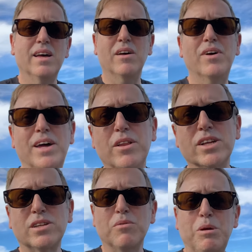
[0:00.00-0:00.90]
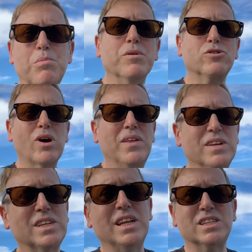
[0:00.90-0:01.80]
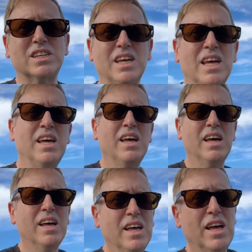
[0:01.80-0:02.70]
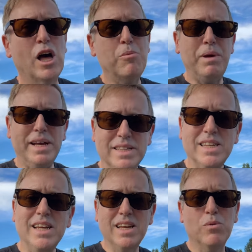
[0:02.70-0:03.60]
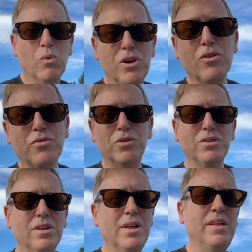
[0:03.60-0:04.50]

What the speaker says: I've had lots of people try this and it's amazing, wonderful,